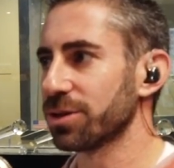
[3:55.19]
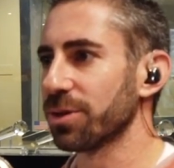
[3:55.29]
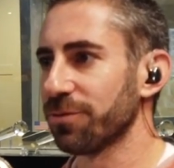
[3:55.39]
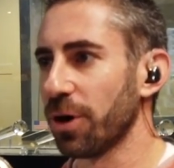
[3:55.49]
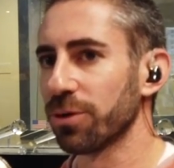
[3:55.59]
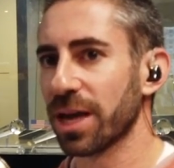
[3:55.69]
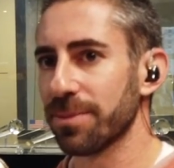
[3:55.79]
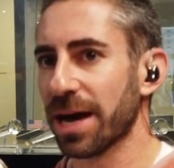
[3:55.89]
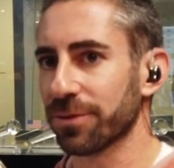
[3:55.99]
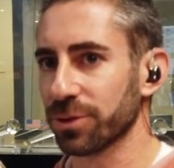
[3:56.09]
So okay. the phone came
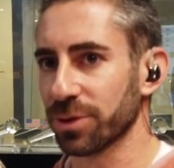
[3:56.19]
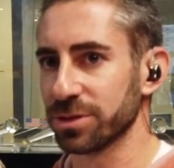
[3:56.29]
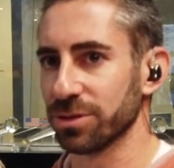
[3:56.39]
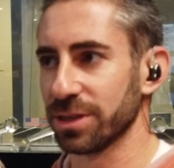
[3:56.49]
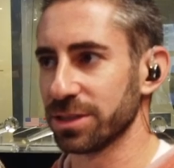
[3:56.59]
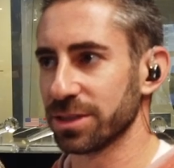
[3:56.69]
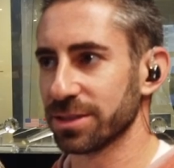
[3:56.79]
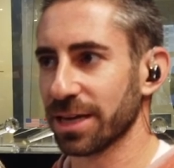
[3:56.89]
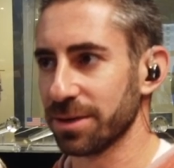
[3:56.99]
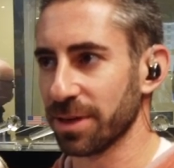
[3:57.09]
afterwards. So they just
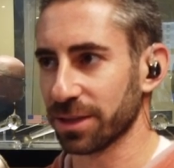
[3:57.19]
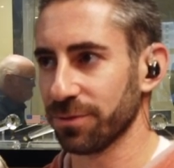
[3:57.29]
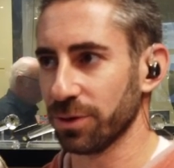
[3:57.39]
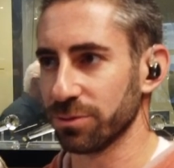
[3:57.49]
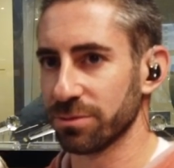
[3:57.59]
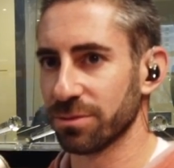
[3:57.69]
decided to make the phone.